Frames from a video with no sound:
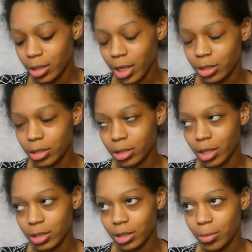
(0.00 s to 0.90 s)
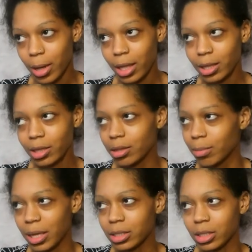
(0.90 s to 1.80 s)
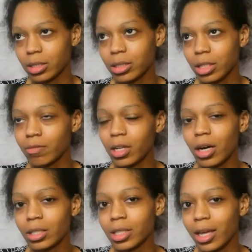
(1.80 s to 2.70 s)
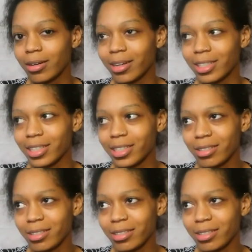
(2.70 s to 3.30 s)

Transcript: That's the basis of the content on here.